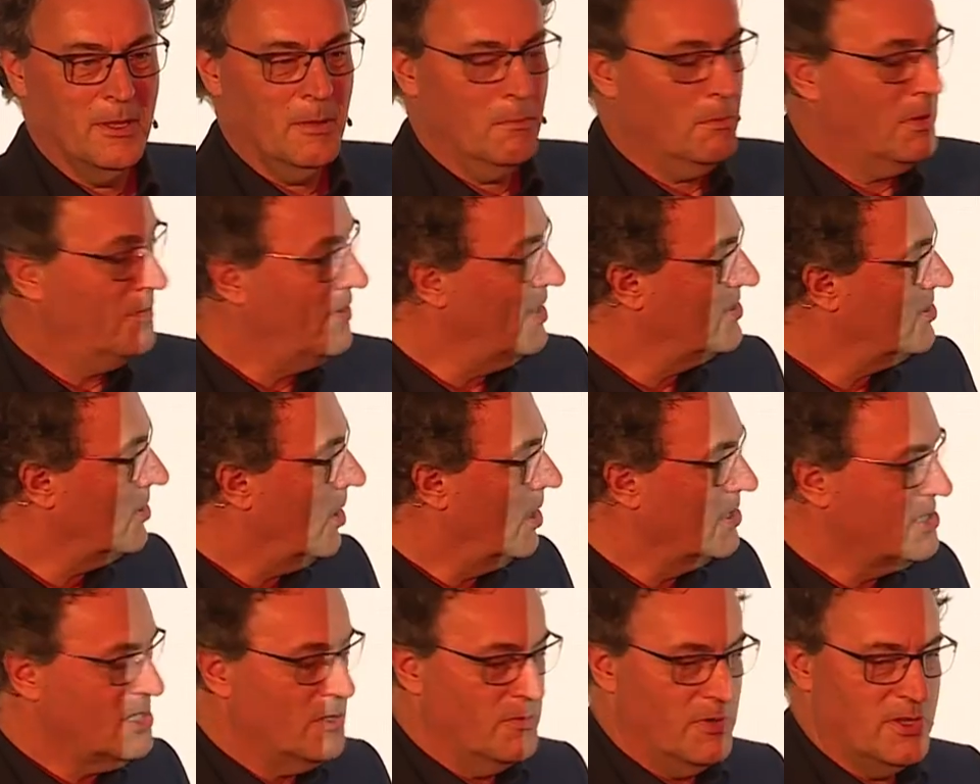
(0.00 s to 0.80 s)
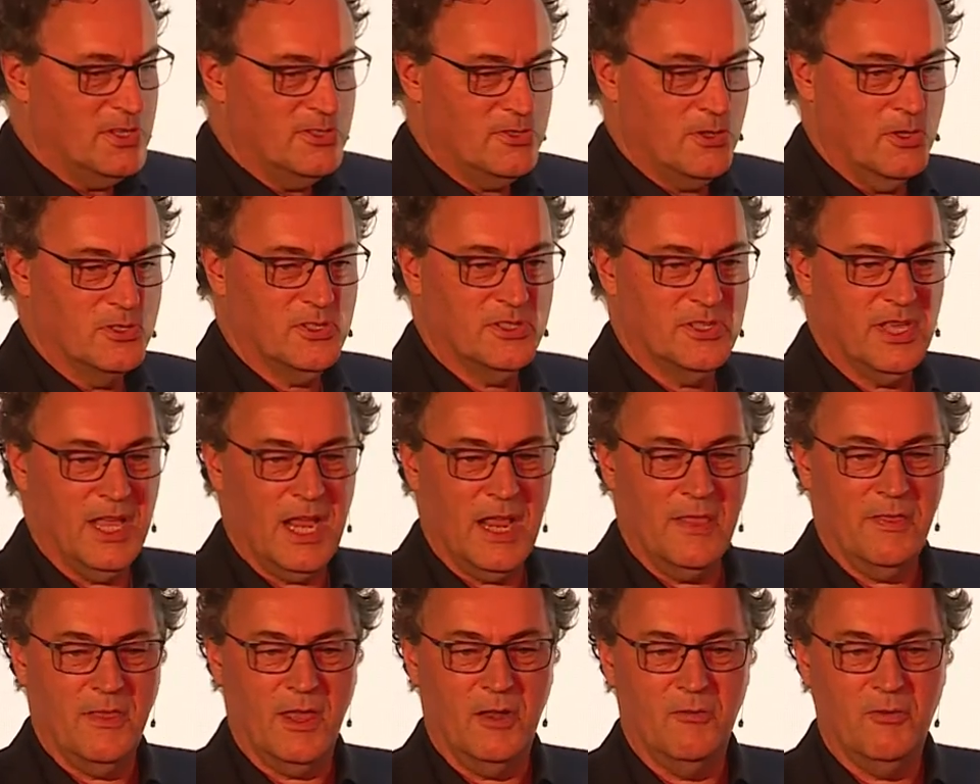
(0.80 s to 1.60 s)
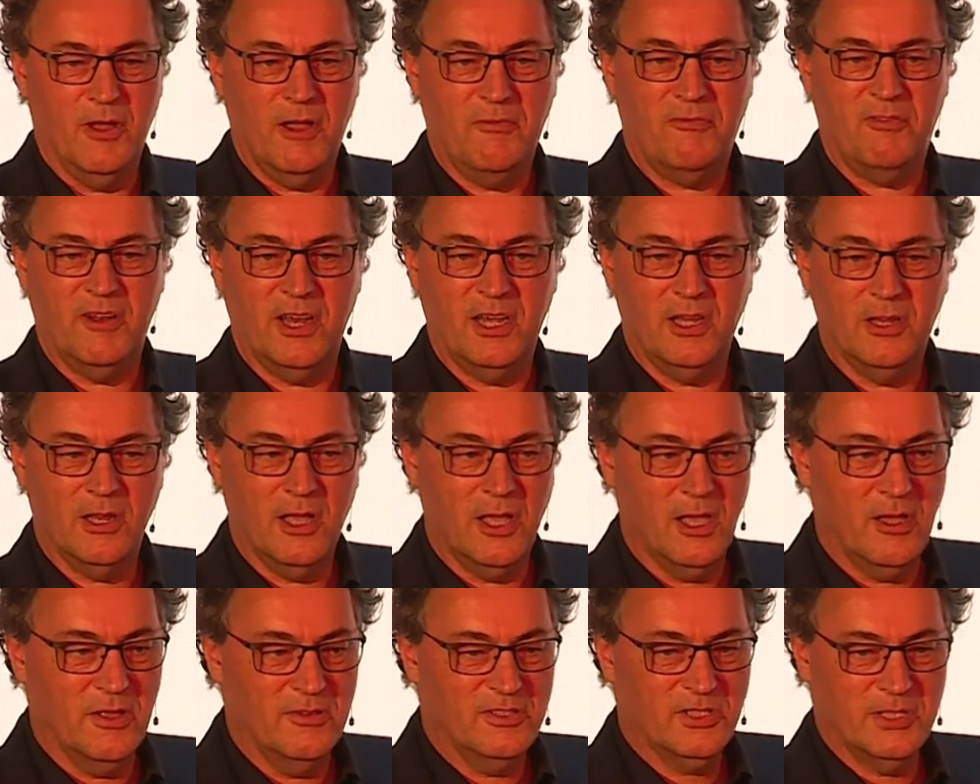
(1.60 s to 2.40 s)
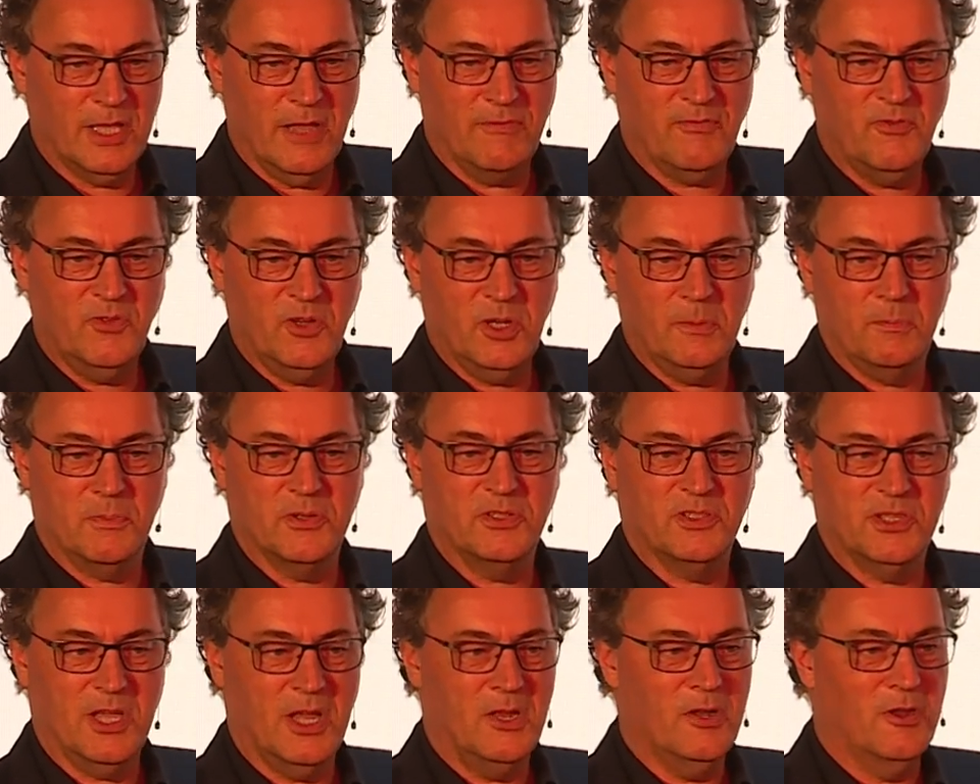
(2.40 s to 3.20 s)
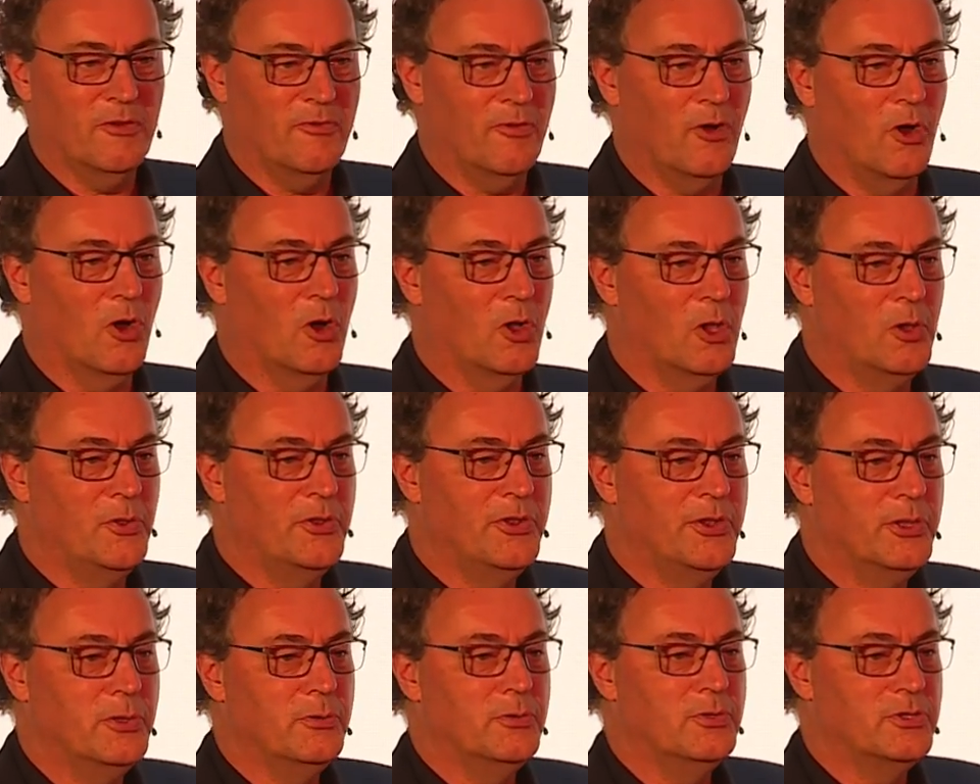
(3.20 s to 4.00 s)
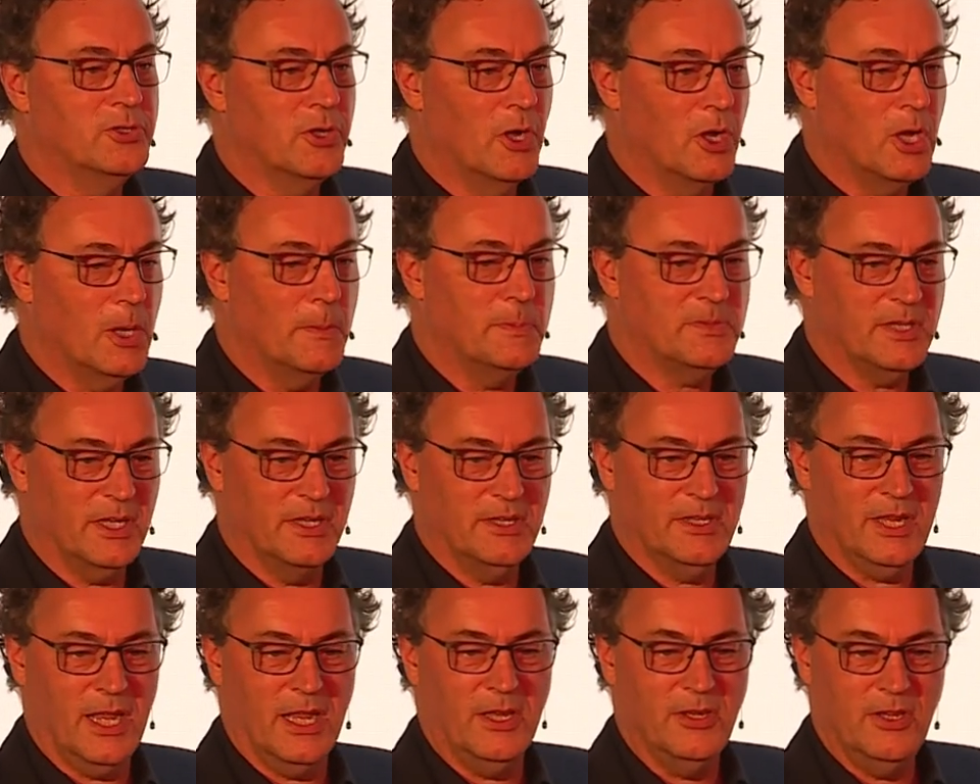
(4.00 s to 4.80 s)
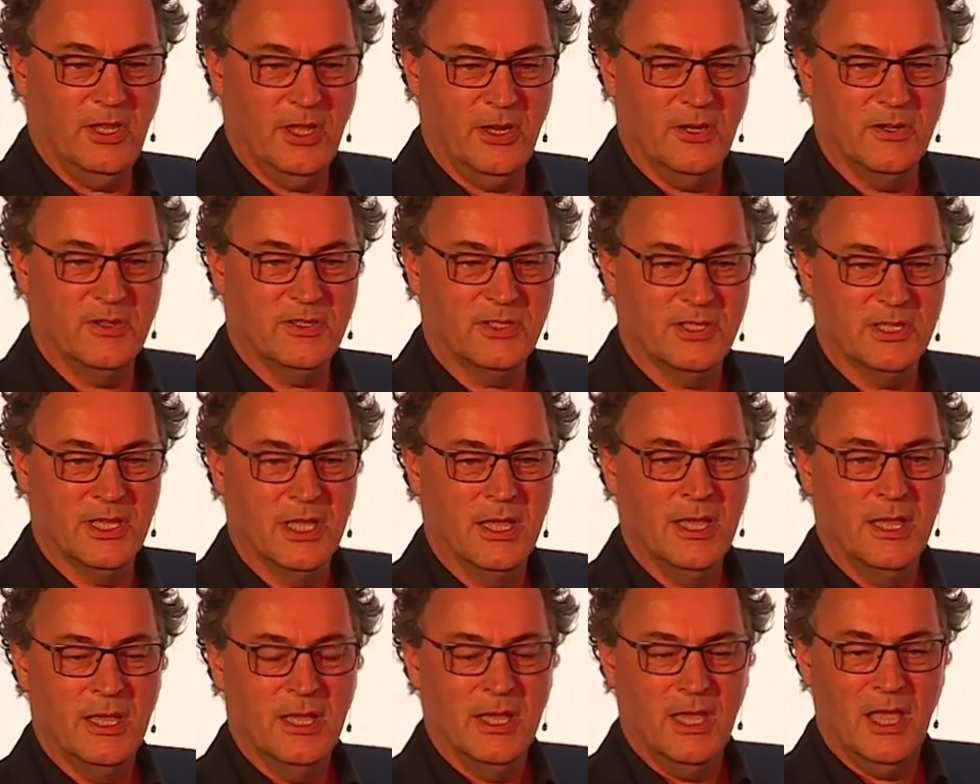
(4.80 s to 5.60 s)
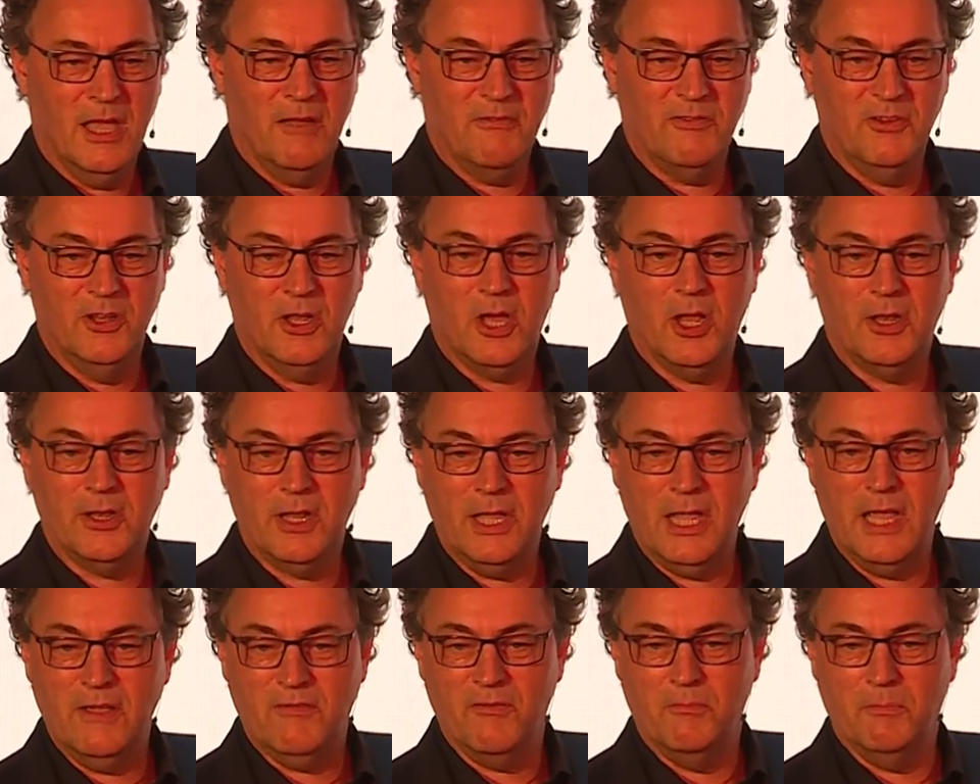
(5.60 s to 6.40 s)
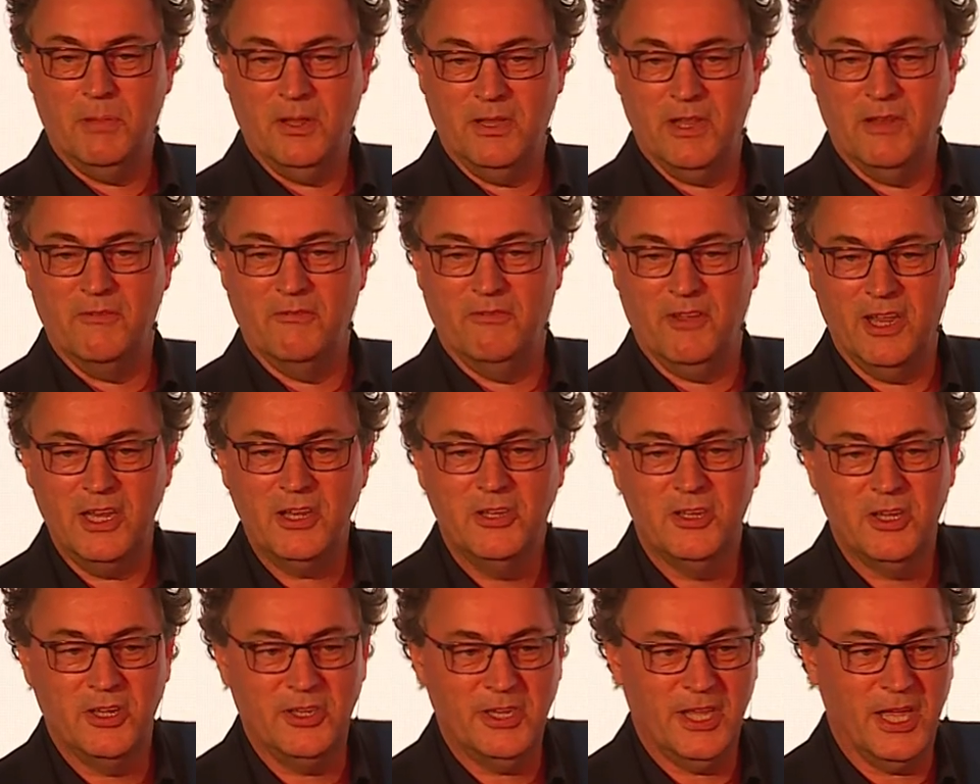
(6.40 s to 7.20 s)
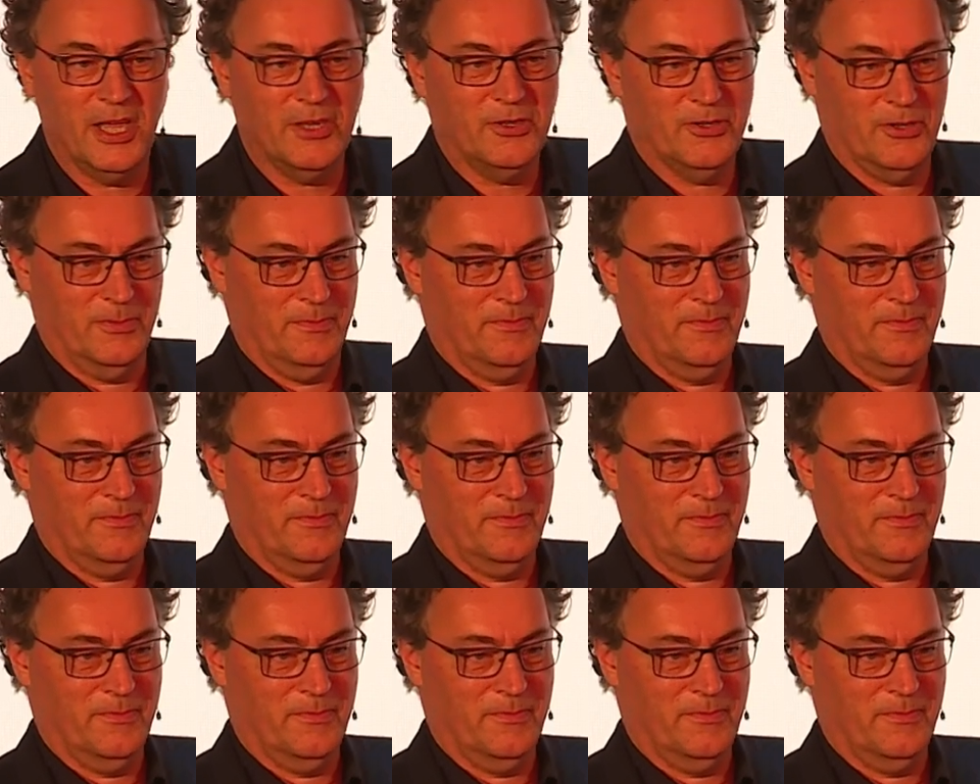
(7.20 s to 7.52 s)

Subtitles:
But there's also research saying that roughly 70% of all new jobs in 10 years have not even been invented yet.